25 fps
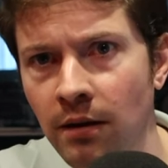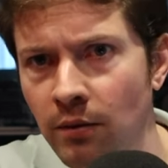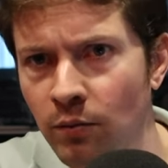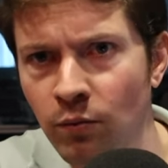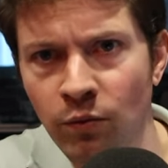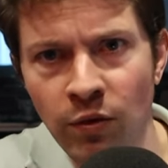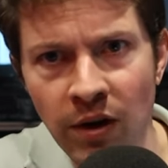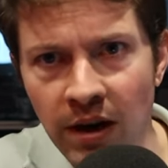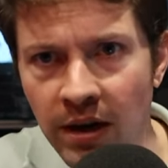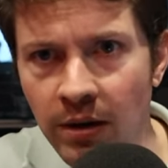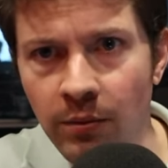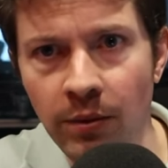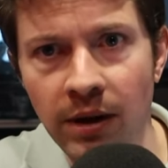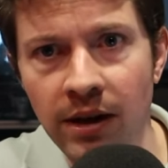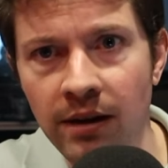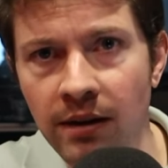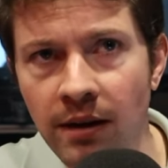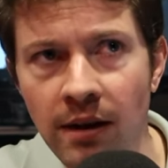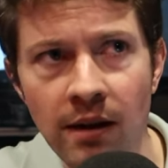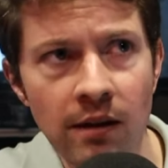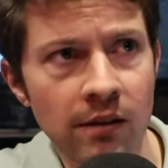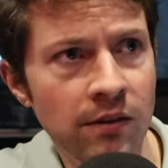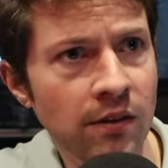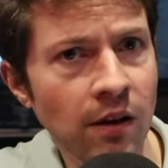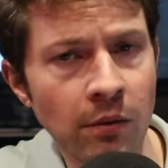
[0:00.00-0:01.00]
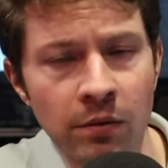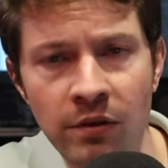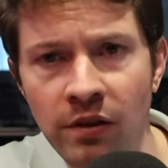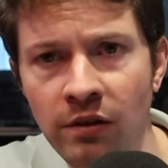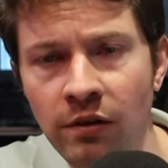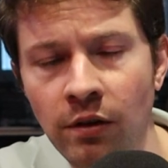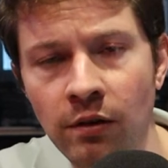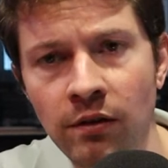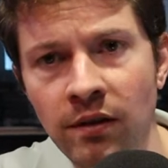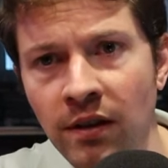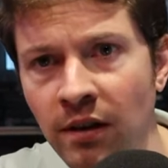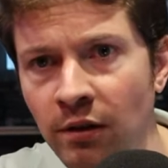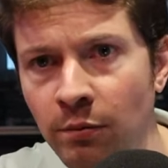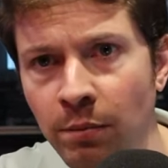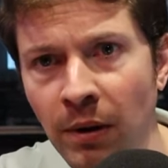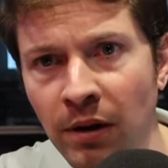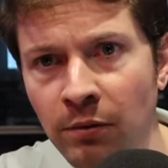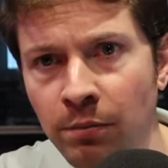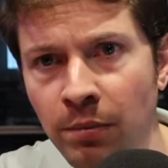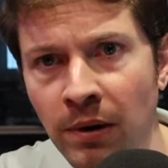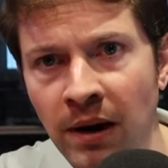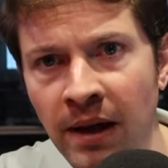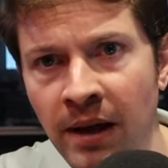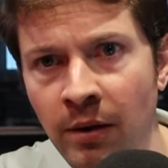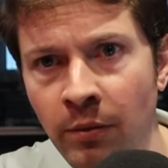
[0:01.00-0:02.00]
Really weird. Substituting his best
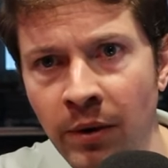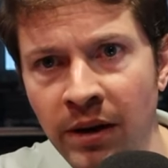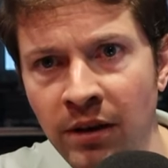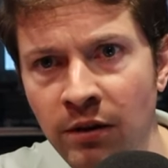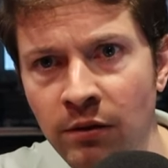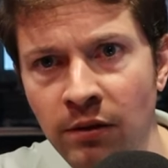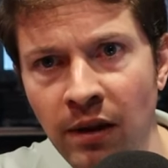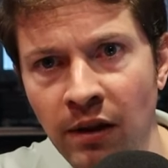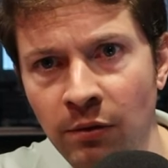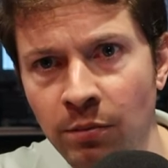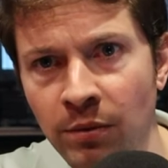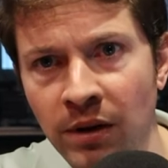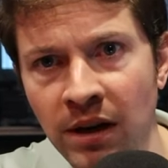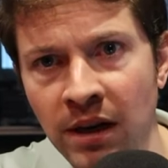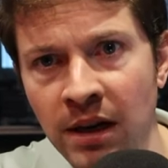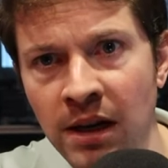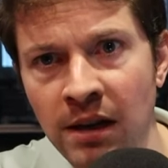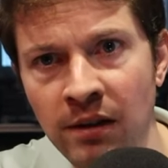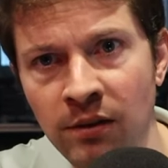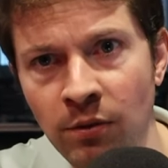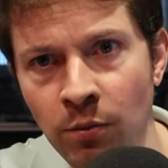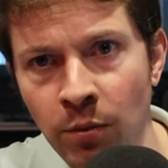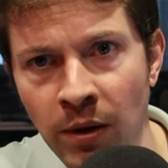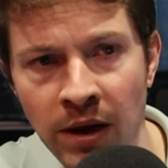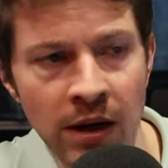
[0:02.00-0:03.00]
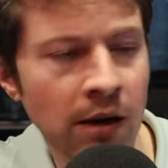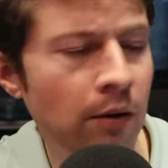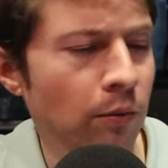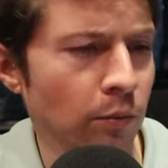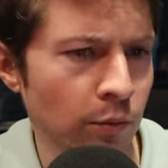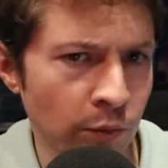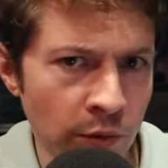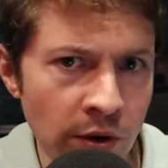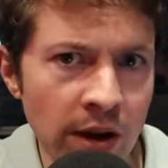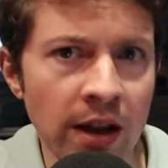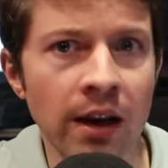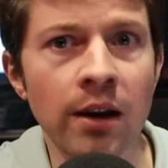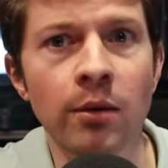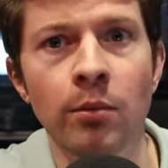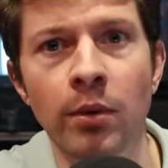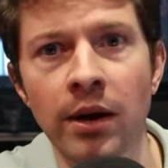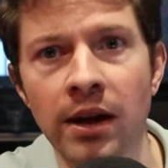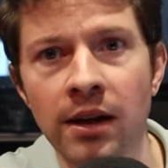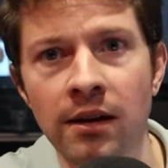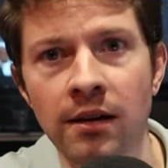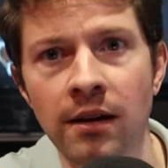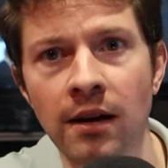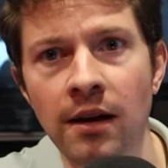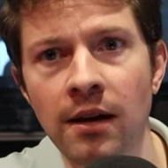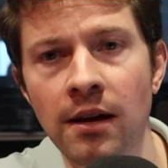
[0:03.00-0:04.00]
player when you desperately need to win, really
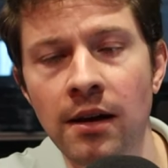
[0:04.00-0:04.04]
weird.